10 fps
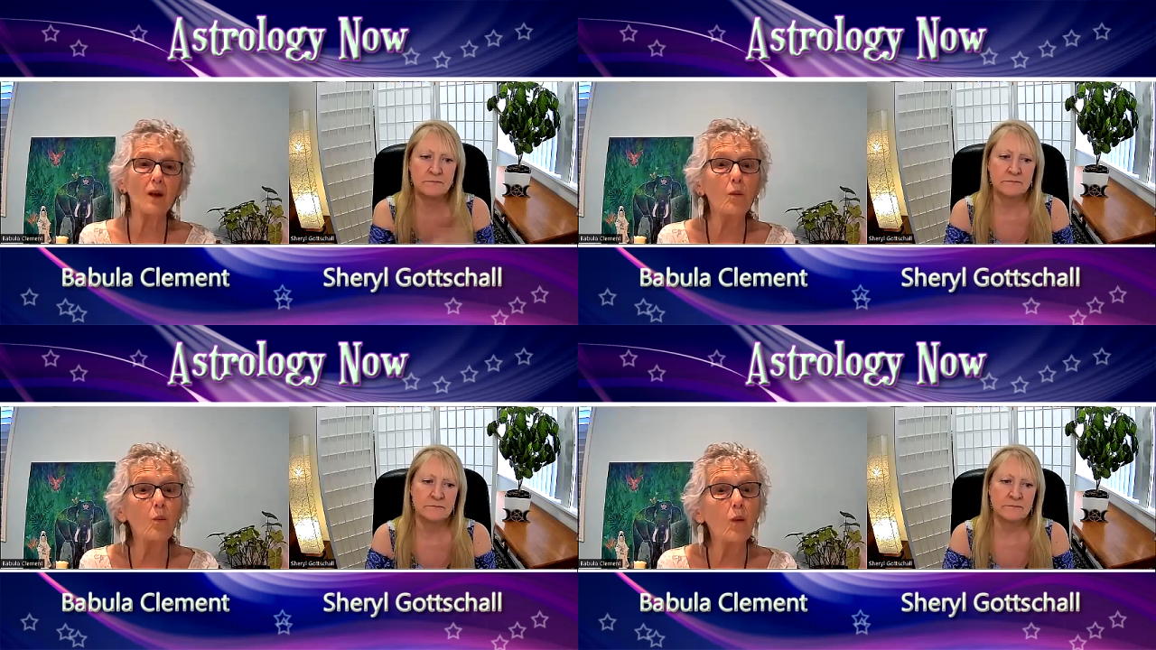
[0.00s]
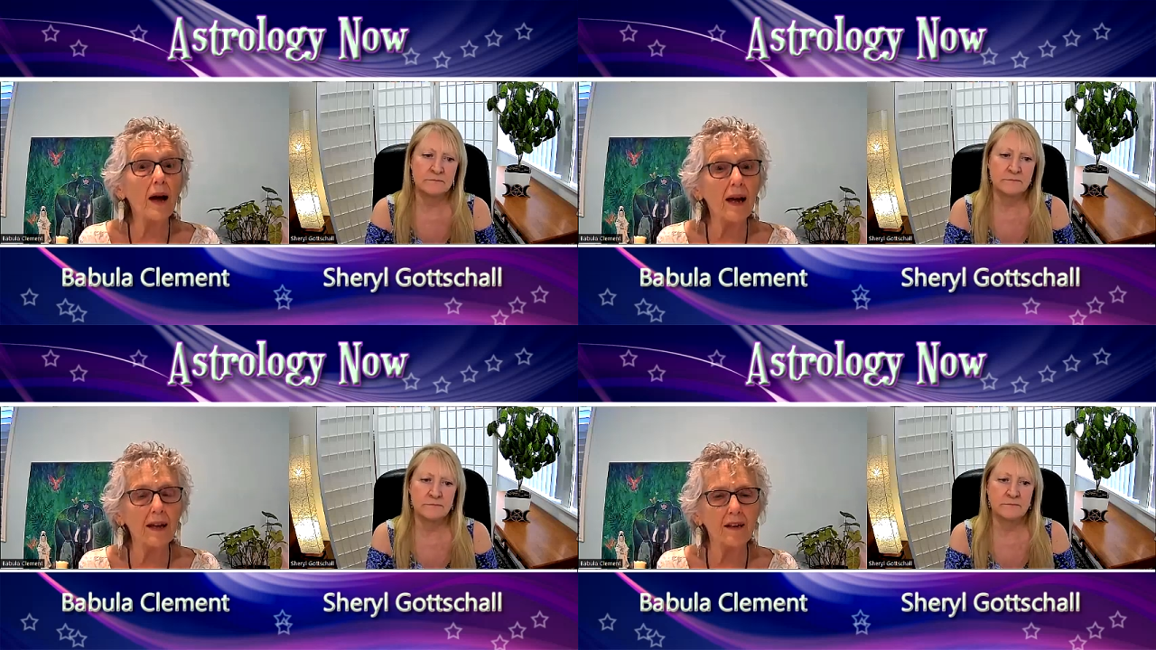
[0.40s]

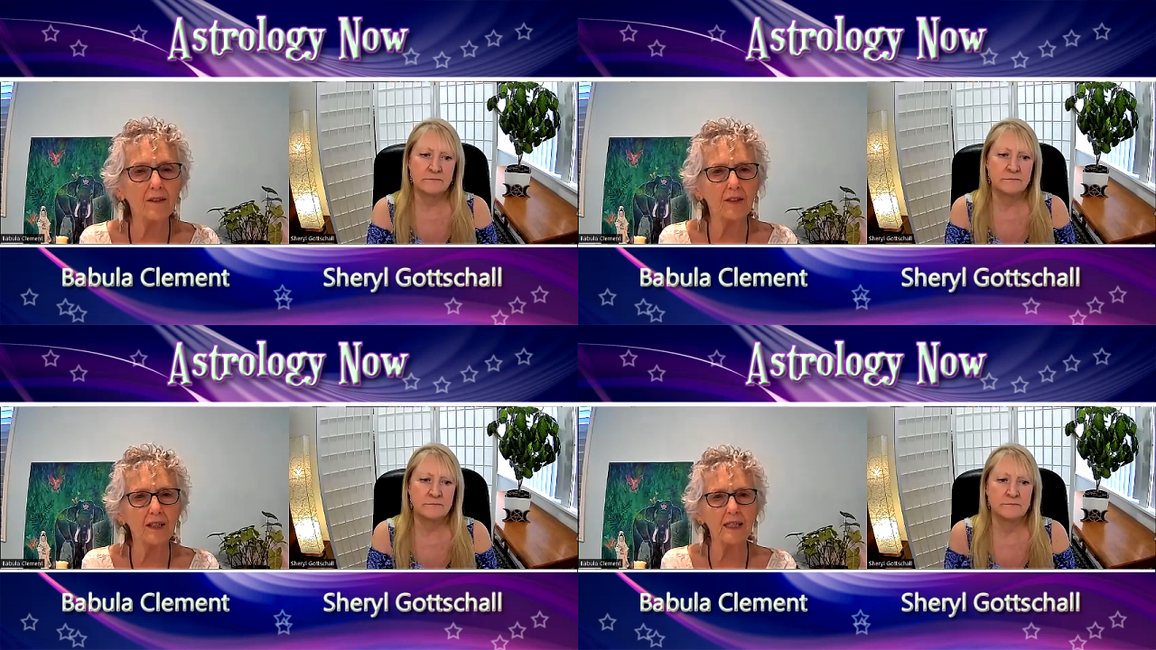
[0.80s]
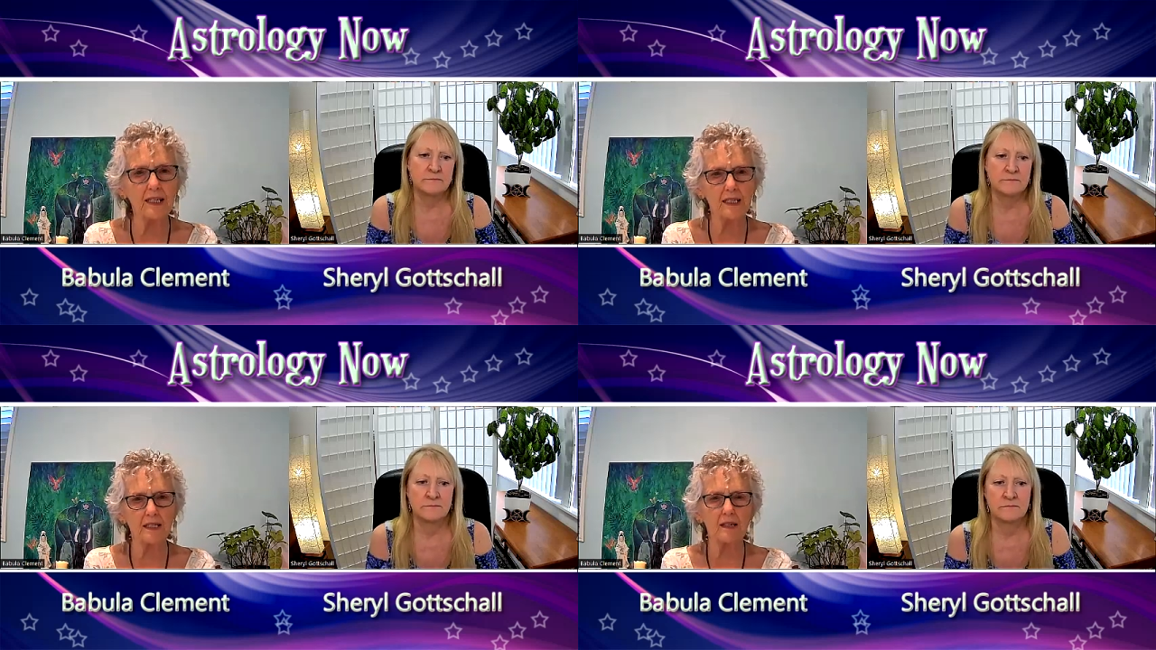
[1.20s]
Speaker 1: way of
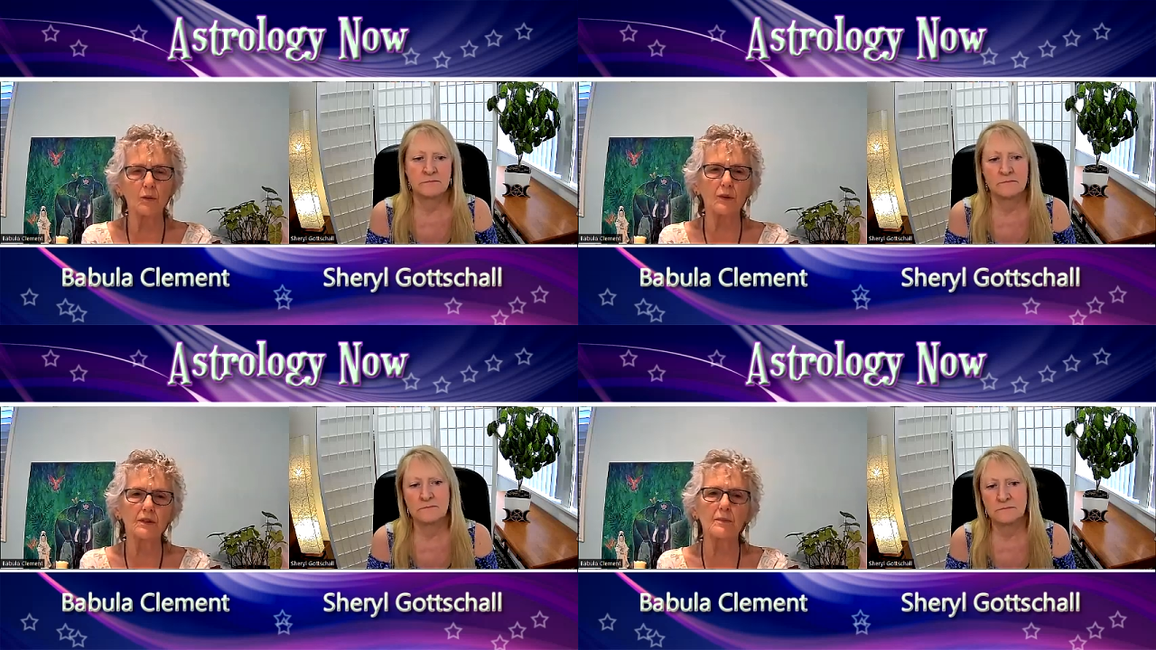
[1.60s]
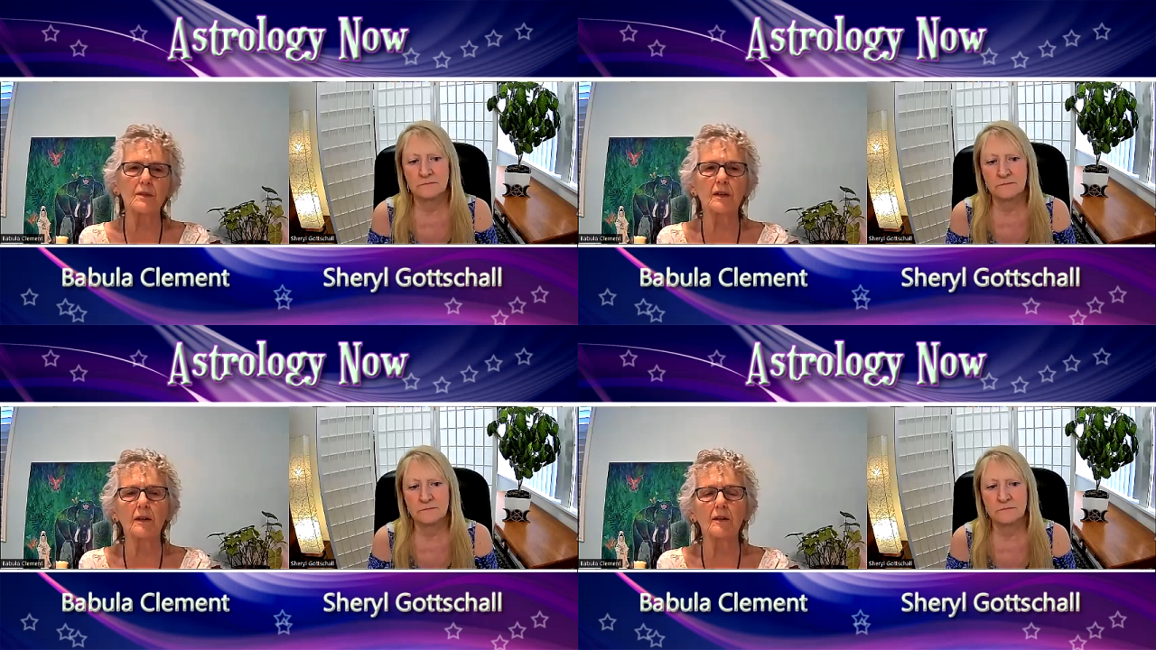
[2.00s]
connecting with
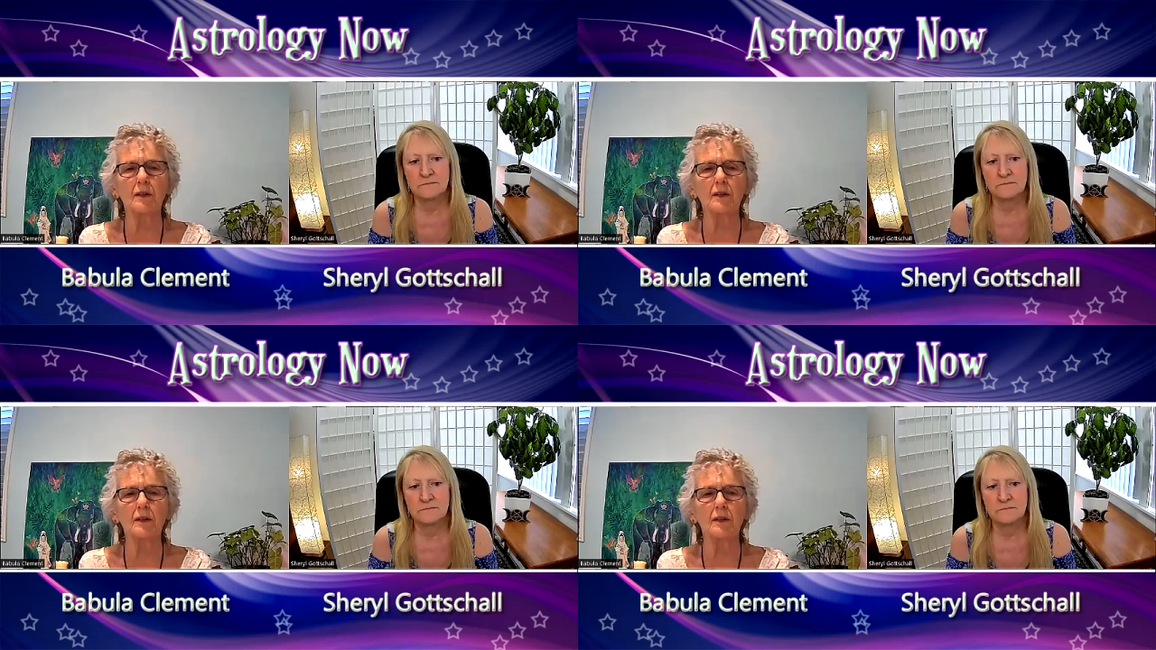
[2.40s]
themselves